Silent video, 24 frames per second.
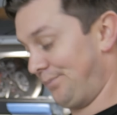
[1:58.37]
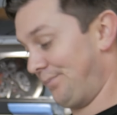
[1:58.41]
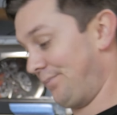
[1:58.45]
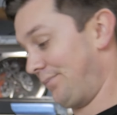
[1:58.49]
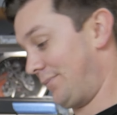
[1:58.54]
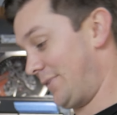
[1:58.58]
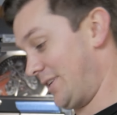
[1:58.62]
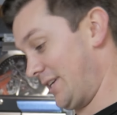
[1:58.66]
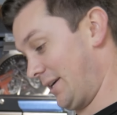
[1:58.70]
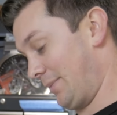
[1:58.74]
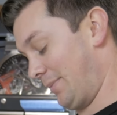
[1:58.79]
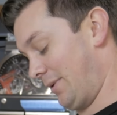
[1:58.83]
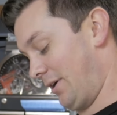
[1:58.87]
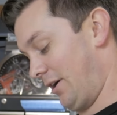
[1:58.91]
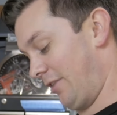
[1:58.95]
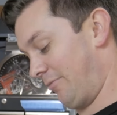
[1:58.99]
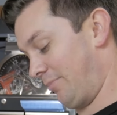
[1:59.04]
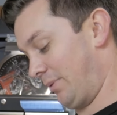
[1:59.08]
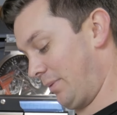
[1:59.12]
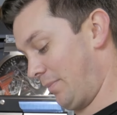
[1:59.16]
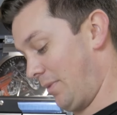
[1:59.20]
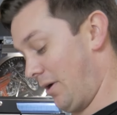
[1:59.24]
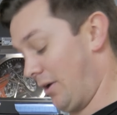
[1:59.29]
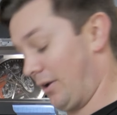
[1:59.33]
take them off,
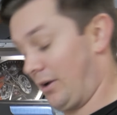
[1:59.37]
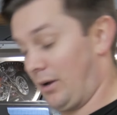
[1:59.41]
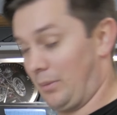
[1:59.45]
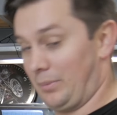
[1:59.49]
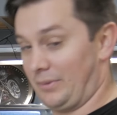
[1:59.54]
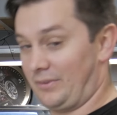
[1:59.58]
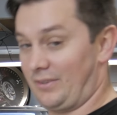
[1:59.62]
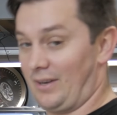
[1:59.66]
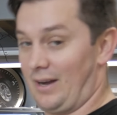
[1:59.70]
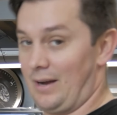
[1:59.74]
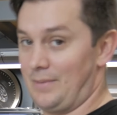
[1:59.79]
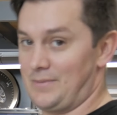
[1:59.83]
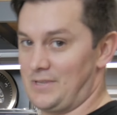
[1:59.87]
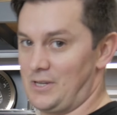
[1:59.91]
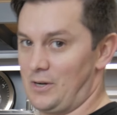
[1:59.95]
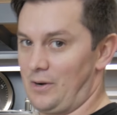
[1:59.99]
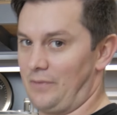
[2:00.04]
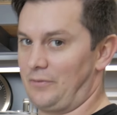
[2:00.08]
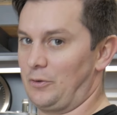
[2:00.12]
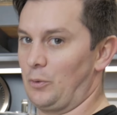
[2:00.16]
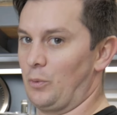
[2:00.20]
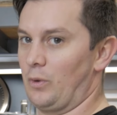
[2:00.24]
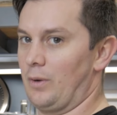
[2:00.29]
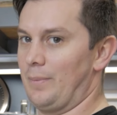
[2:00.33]
put them on a couple times. You don't have
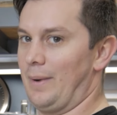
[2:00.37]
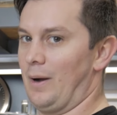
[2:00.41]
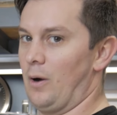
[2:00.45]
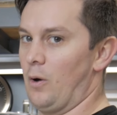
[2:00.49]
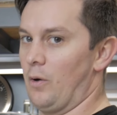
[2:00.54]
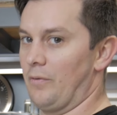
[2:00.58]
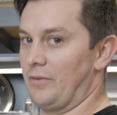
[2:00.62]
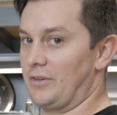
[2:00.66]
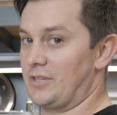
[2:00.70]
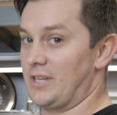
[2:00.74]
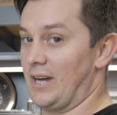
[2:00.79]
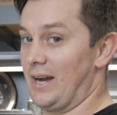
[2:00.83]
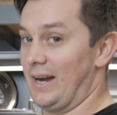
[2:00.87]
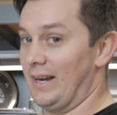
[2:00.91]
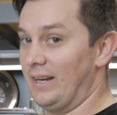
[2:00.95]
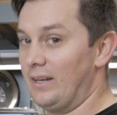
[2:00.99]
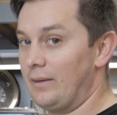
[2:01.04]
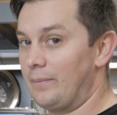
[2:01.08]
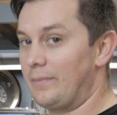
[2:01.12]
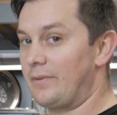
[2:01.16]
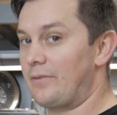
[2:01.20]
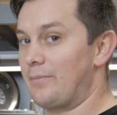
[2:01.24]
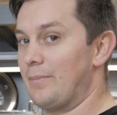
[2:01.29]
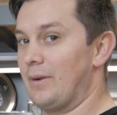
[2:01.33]
to worry about over
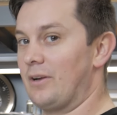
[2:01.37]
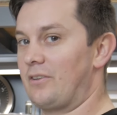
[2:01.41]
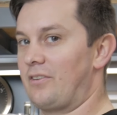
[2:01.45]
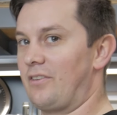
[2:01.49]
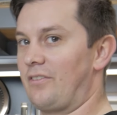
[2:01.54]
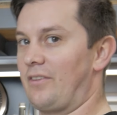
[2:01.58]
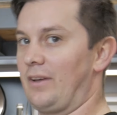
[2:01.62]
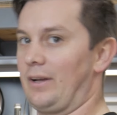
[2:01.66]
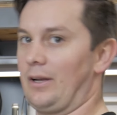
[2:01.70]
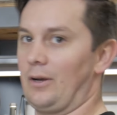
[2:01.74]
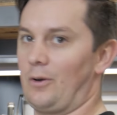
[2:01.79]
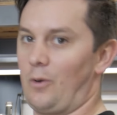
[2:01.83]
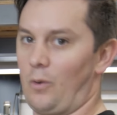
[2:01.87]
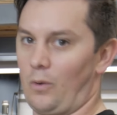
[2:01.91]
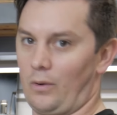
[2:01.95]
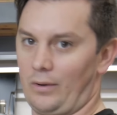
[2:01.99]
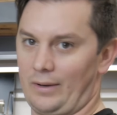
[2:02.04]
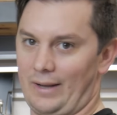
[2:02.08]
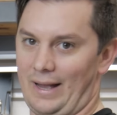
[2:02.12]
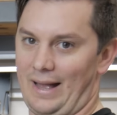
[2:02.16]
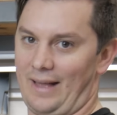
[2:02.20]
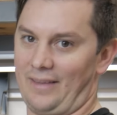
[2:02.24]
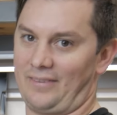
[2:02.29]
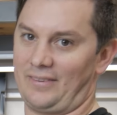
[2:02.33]
tightening as much as like a cork
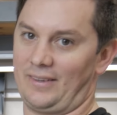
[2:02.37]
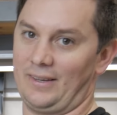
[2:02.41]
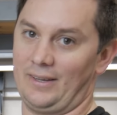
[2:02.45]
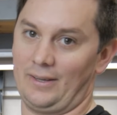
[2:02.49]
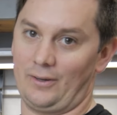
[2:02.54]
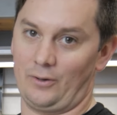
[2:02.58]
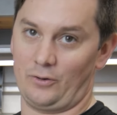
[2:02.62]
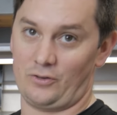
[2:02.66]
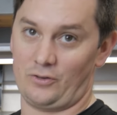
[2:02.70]
gasket or